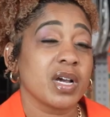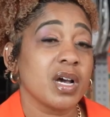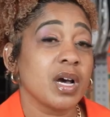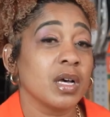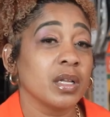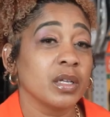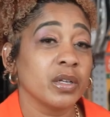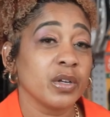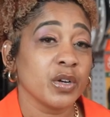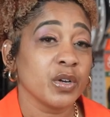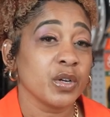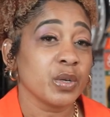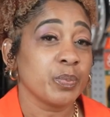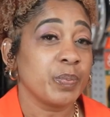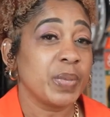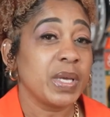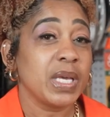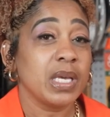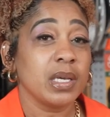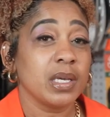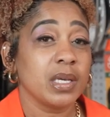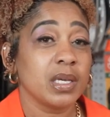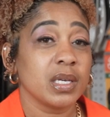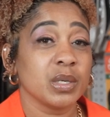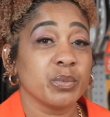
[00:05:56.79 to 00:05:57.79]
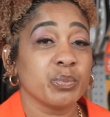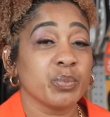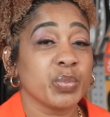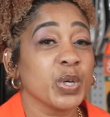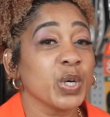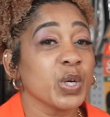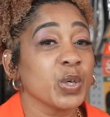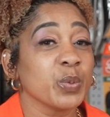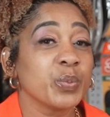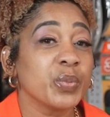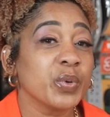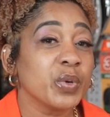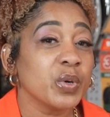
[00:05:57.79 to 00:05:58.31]
colored pink and
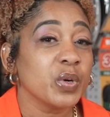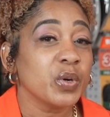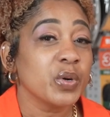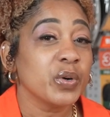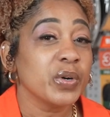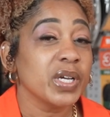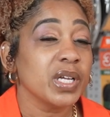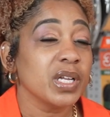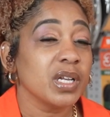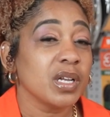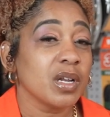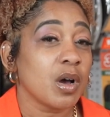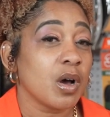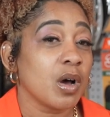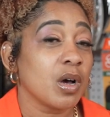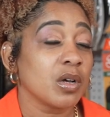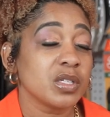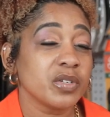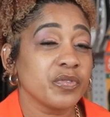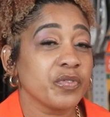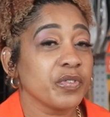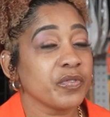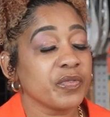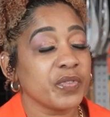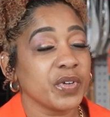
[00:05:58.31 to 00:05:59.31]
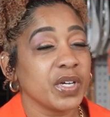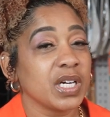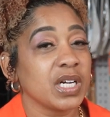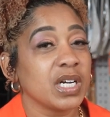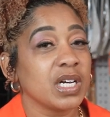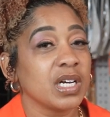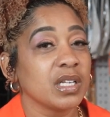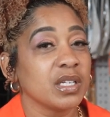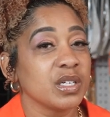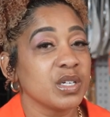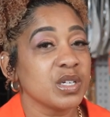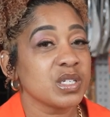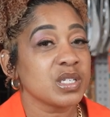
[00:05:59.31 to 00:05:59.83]
purple and all different fun
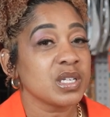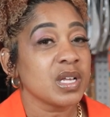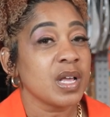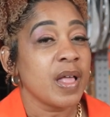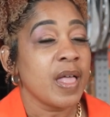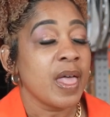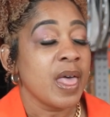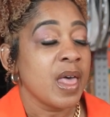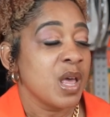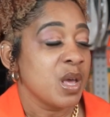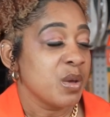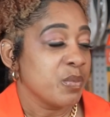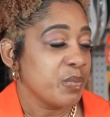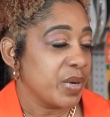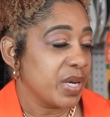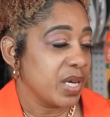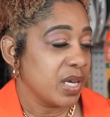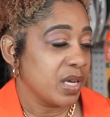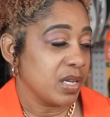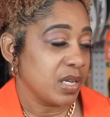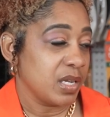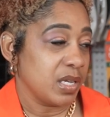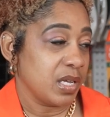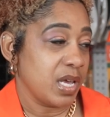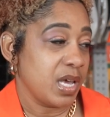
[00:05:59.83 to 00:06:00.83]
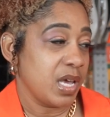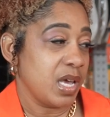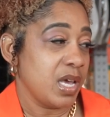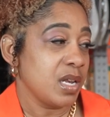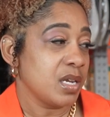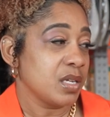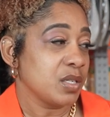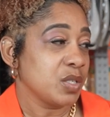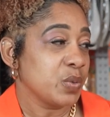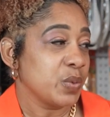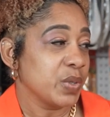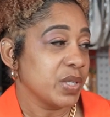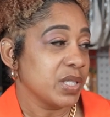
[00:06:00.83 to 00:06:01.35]
colors. But
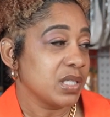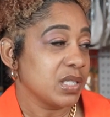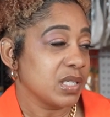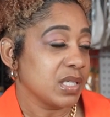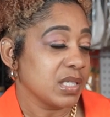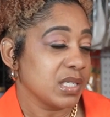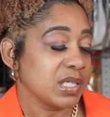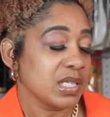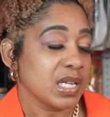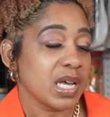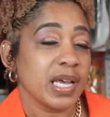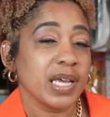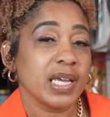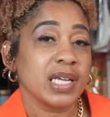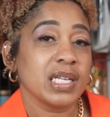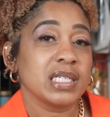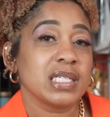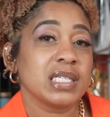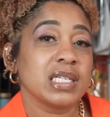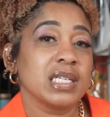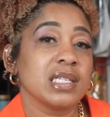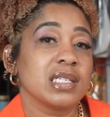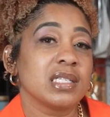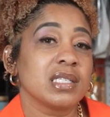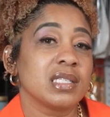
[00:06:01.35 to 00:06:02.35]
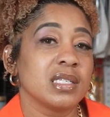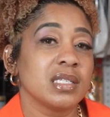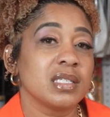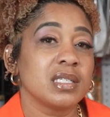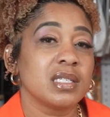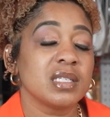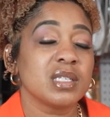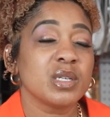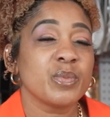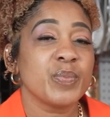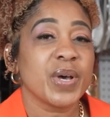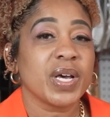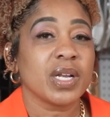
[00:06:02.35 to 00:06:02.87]
Ada Twist, The Scientist, this
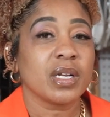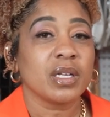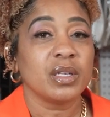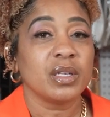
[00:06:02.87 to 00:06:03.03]
is about a